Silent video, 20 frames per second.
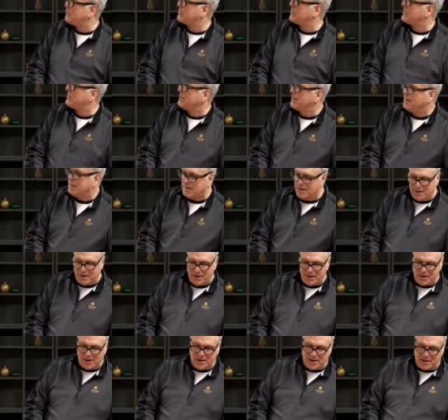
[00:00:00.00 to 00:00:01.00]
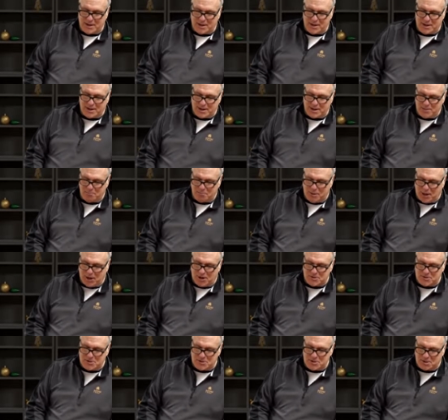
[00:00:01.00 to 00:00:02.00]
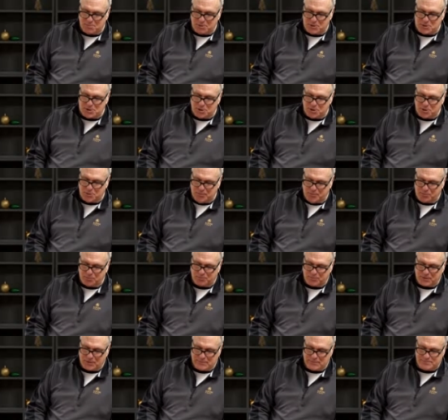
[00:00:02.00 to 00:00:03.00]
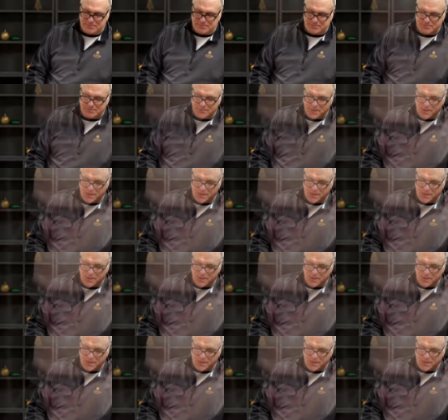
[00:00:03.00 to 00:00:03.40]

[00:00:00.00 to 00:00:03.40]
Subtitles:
And then Paris is number 2. Earl